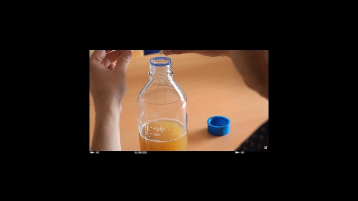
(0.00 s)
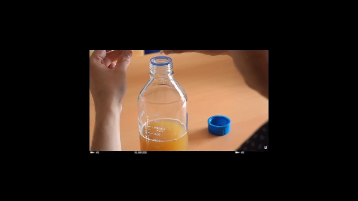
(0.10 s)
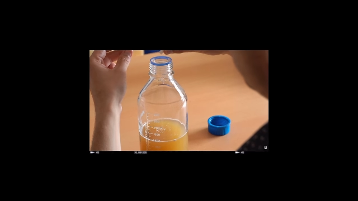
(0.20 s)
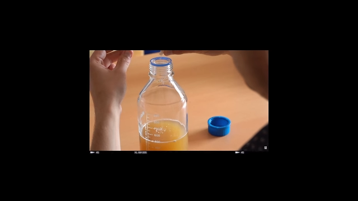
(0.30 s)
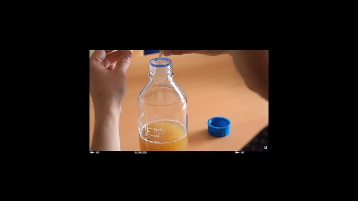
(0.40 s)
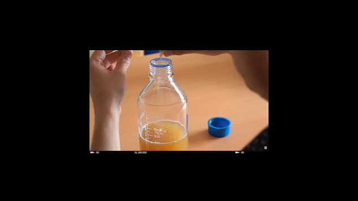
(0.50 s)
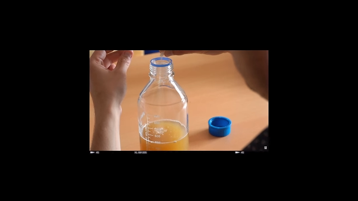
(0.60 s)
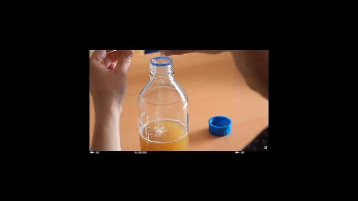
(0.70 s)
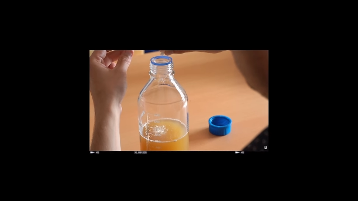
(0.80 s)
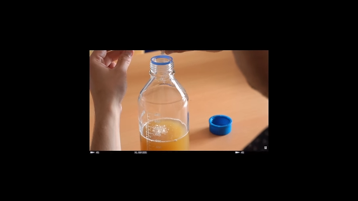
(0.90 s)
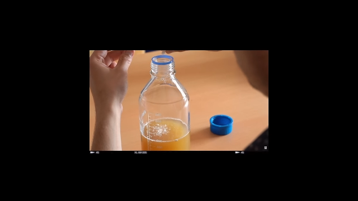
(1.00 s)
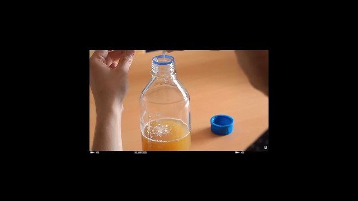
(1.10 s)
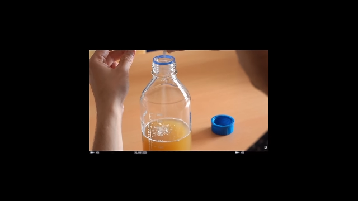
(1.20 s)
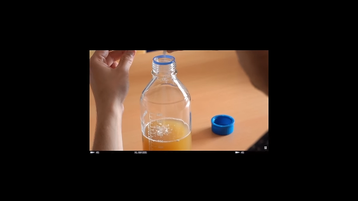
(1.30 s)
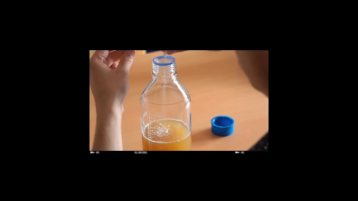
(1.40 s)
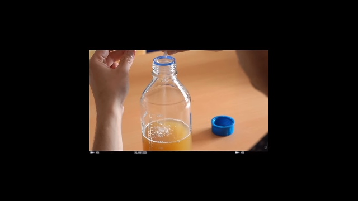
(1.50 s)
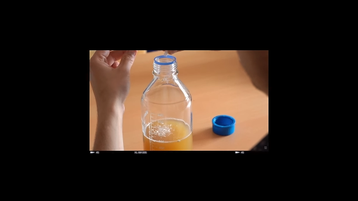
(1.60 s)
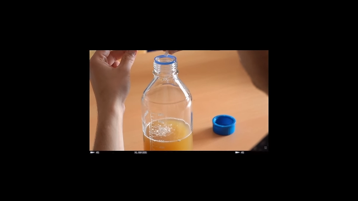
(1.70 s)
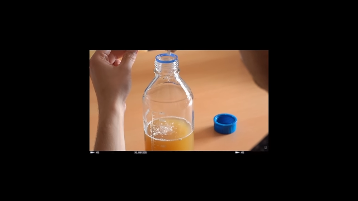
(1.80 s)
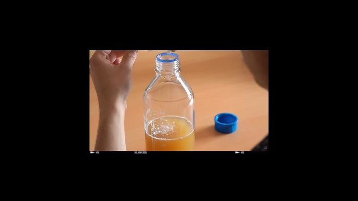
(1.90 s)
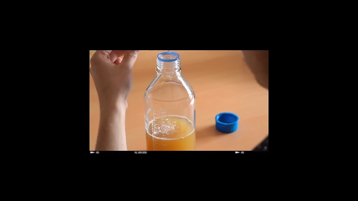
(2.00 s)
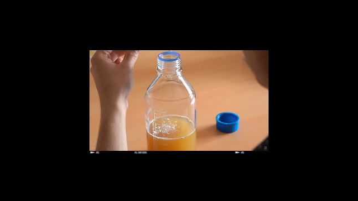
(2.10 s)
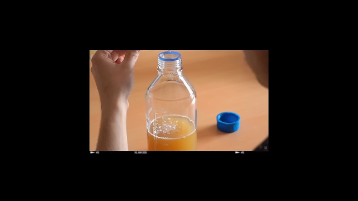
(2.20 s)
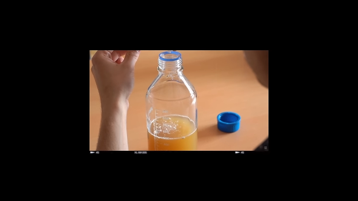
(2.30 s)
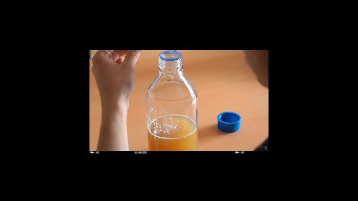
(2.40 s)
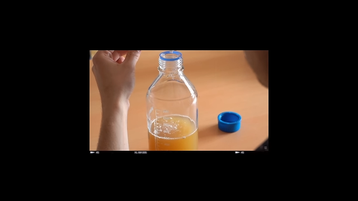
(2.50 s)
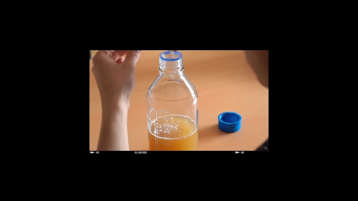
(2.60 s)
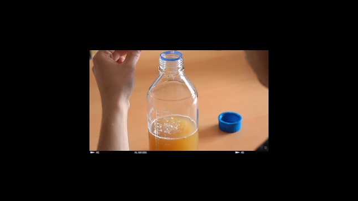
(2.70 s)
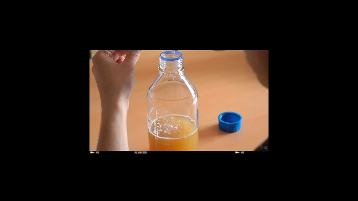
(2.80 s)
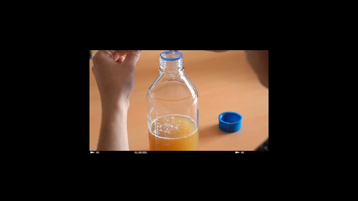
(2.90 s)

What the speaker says: [unreadable: no face in view]